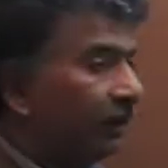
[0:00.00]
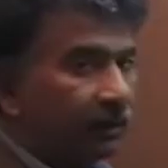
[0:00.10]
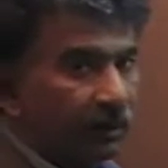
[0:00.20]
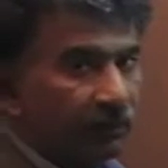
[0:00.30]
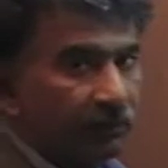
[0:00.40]

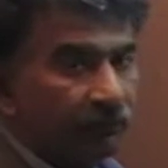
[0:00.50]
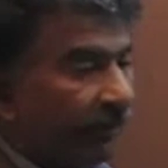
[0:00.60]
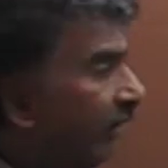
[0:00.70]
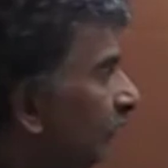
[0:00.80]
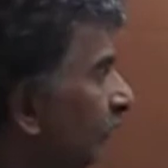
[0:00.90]
and get rid of
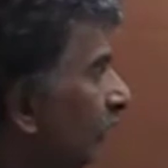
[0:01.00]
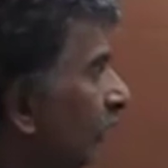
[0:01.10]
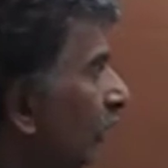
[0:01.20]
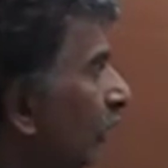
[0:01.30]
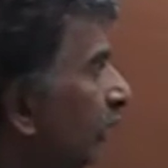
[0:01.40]
x.
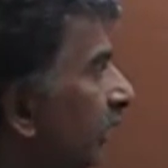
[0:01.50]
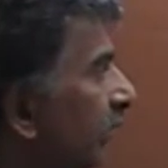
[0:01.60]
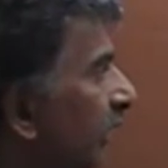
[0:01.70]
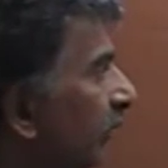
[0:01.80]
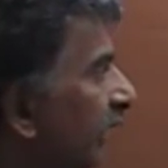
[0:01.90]
Or we can
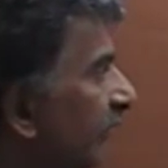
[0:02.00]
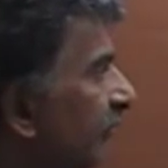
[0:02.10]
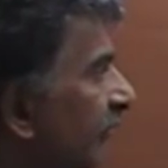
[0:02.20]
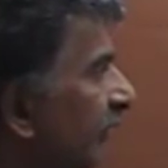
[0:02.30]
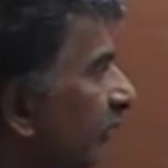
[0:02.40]
multiply the
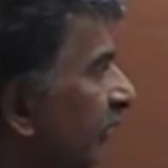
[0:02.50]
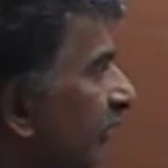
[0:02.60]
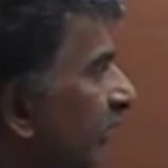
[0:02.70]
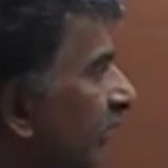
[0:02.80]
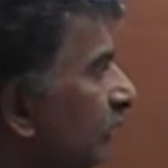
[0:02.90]
first equation
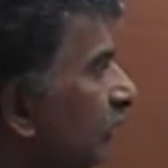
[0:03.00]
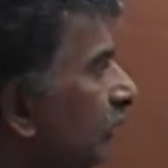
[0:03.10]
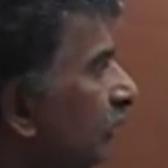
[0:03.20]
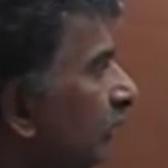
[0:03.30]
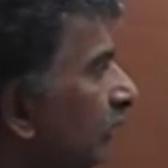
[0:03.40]
by
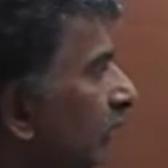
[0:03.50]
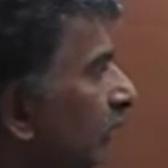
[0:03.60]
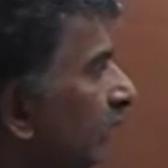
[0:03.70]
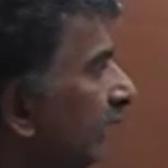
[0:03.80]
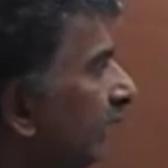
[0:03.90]
2,
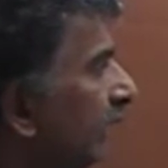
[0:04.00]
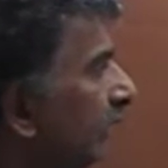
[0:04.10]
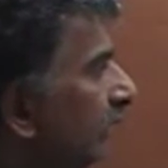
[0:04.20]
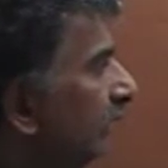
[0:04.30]
making it